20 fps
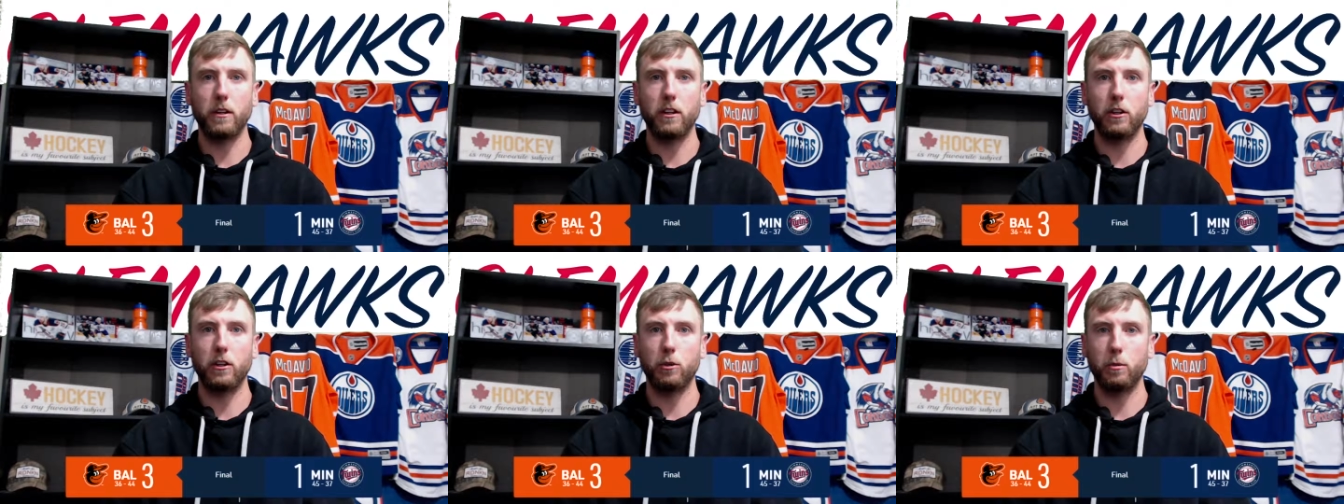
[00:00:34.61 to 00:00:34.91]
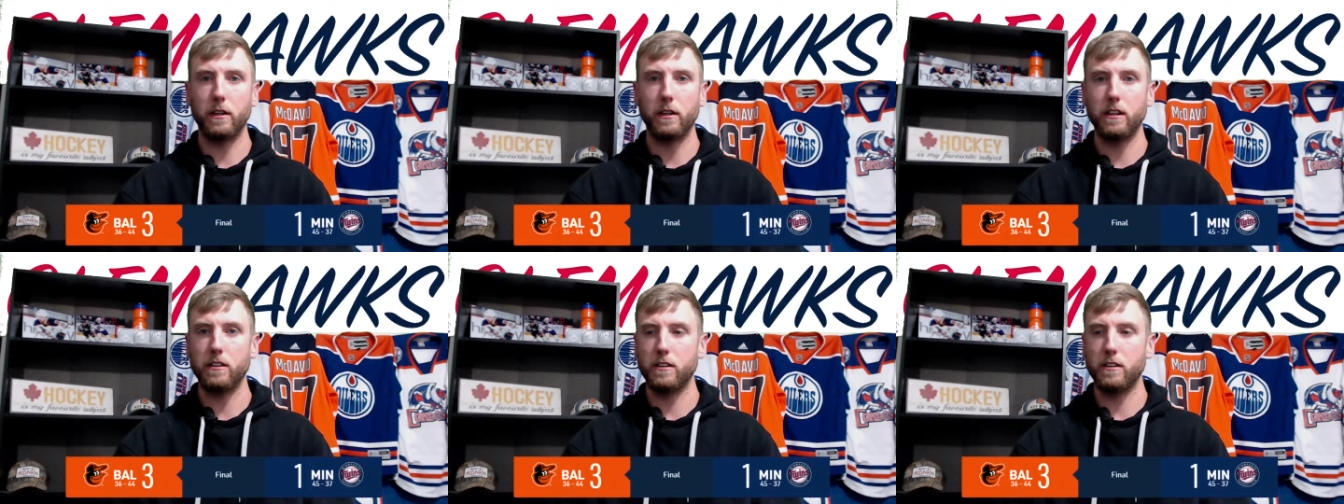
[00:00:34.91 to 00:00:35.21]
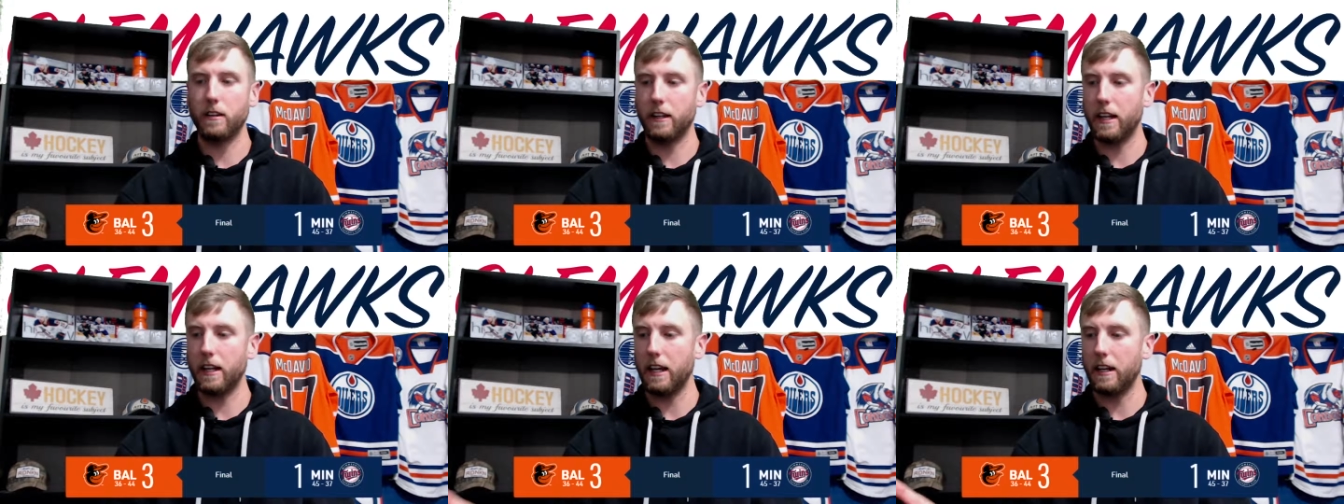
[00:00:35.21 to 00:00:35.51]
The Twins,
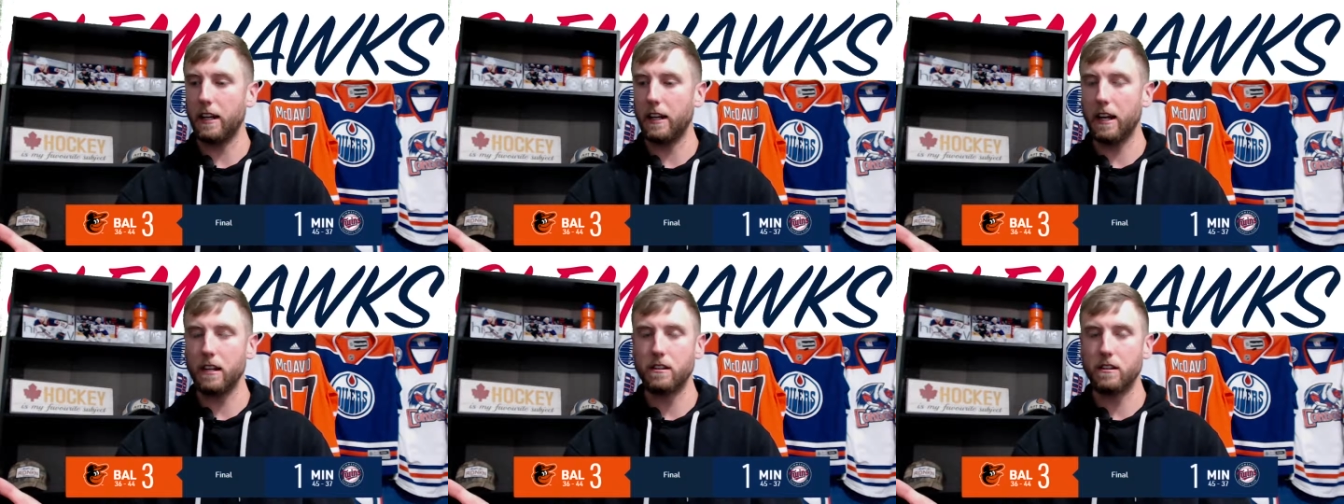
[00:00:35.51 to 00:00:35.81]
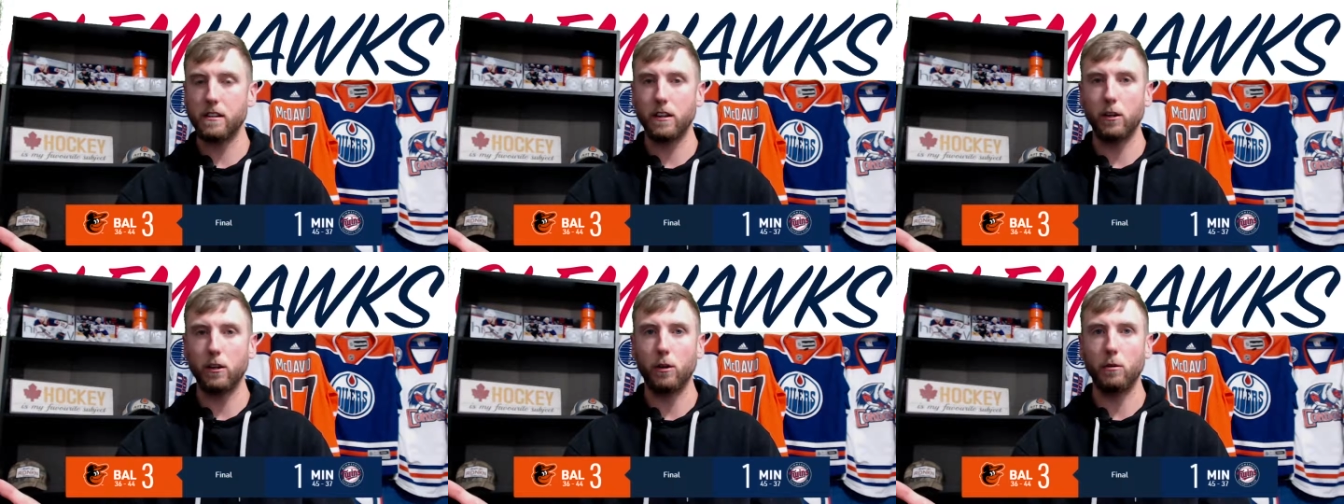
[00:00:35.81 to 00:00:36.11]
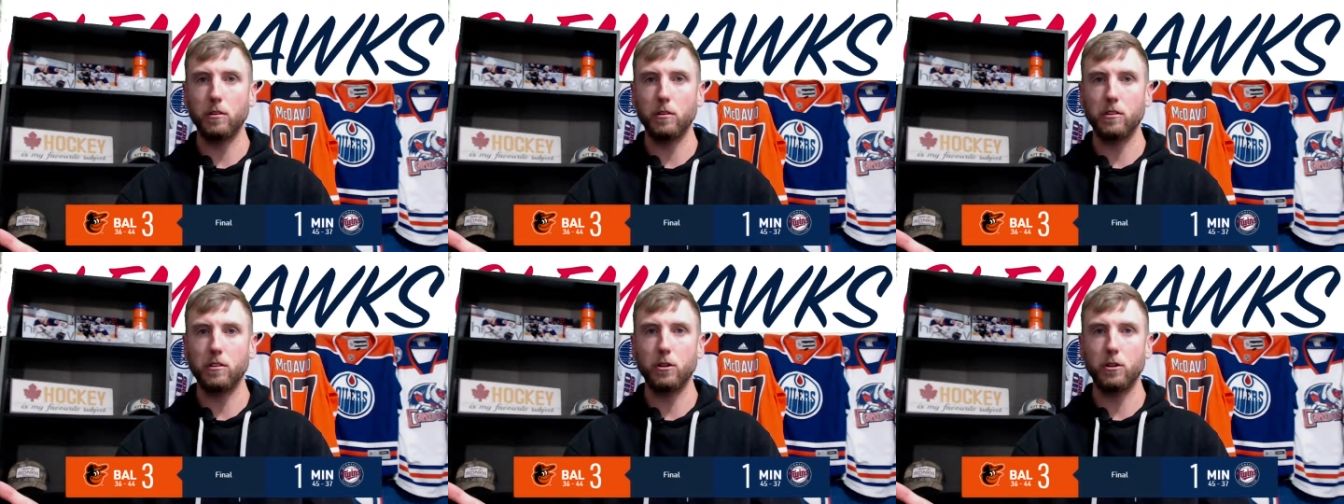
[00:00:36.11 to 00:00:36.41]
again, as they
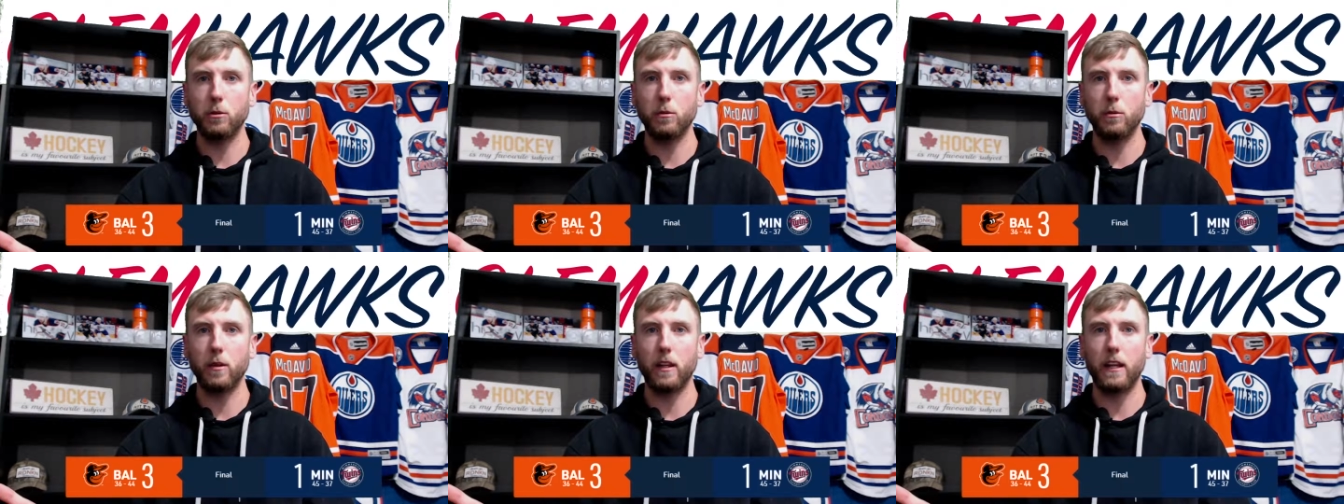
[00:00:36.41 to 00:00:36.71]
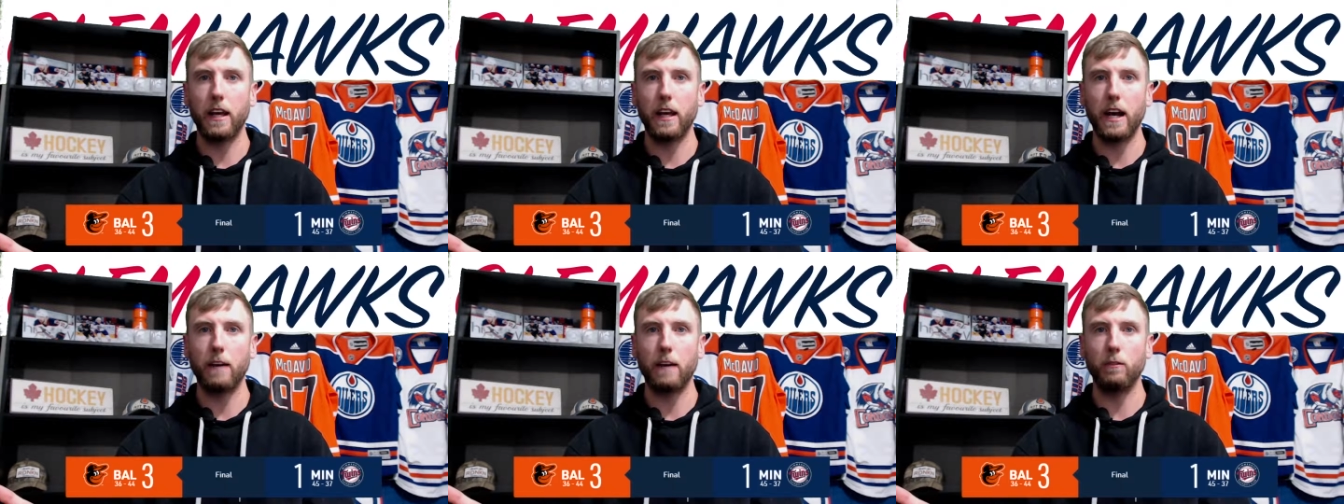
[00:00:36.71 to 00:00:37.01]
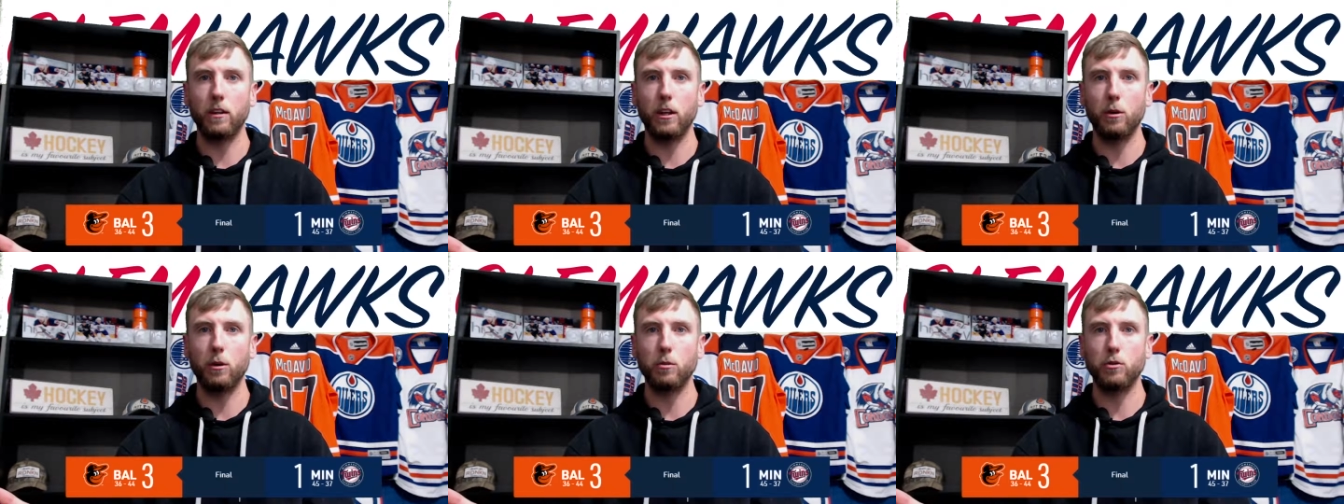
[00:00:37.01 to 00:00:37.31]
always do when they have a
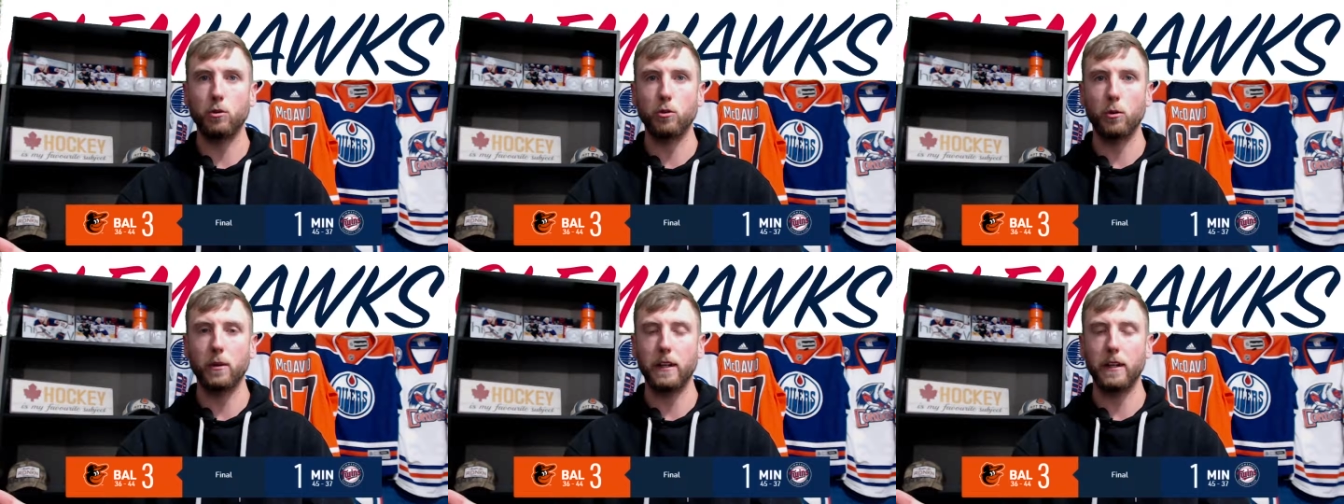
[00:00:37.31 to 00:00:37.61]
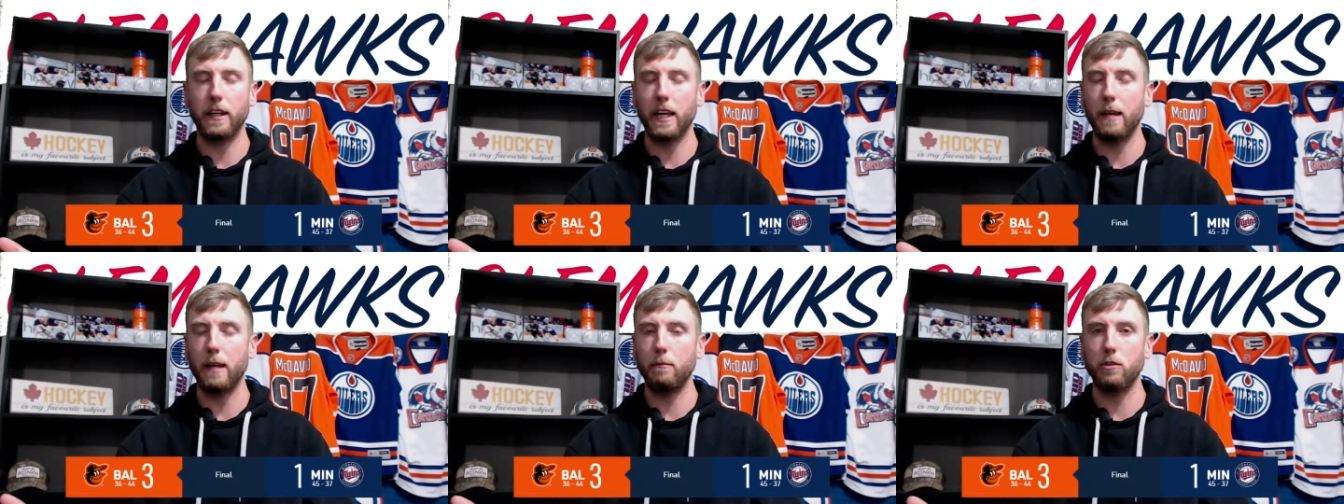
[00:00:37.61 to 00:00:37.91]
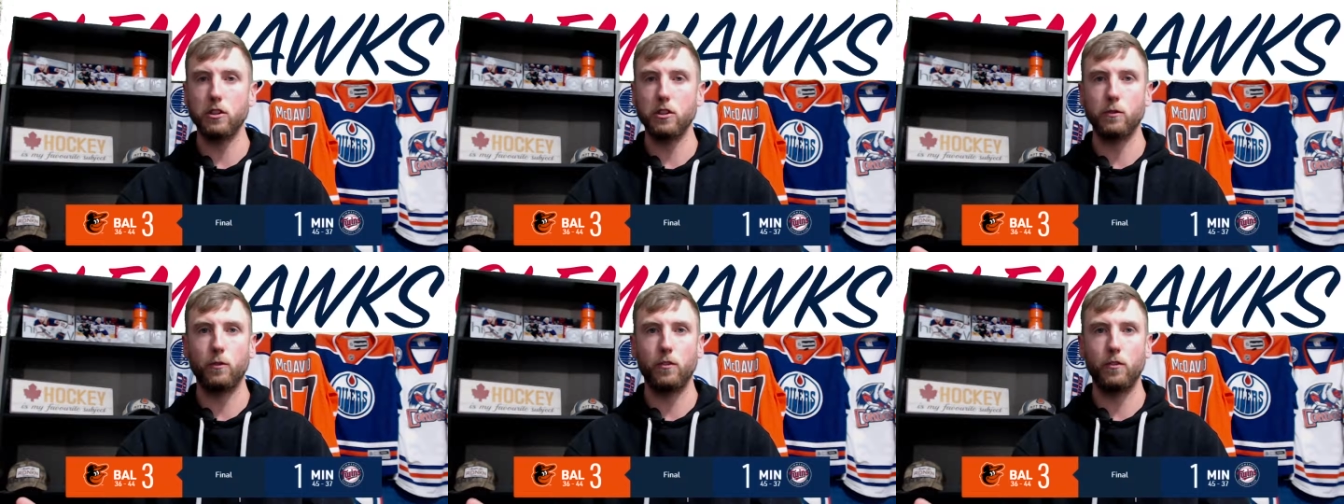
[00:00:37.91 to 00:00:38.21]
low-scoring game,
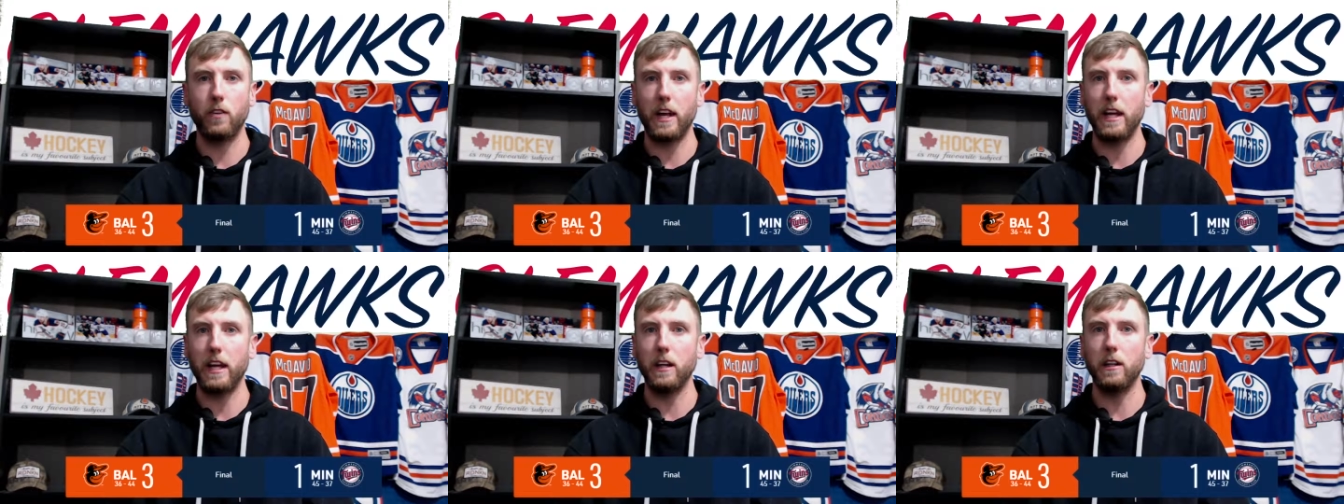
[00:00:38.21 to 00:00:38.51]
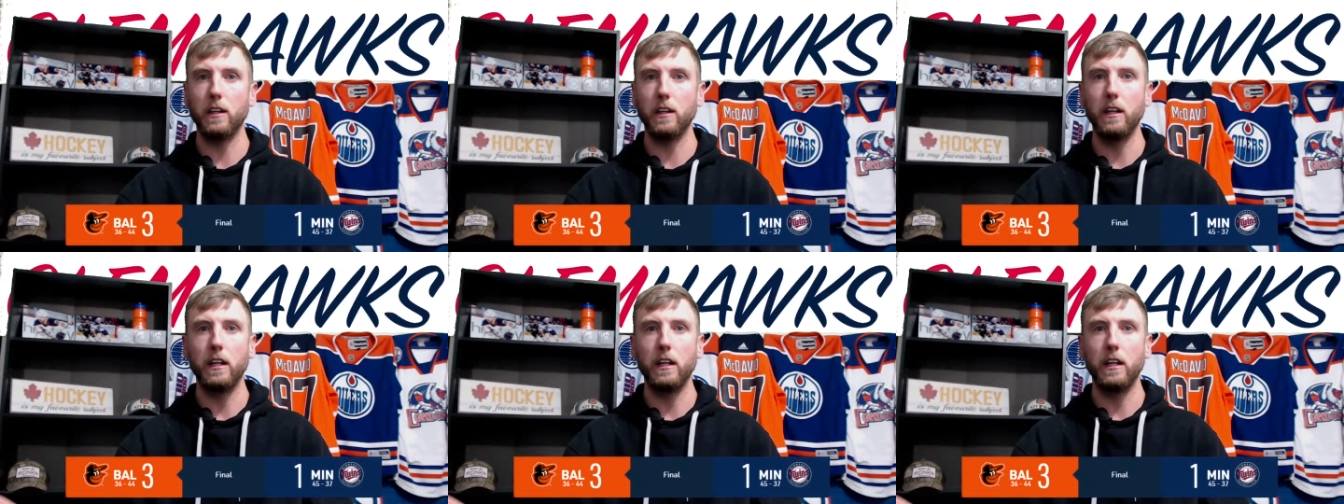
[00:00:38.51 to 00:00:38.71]
just fail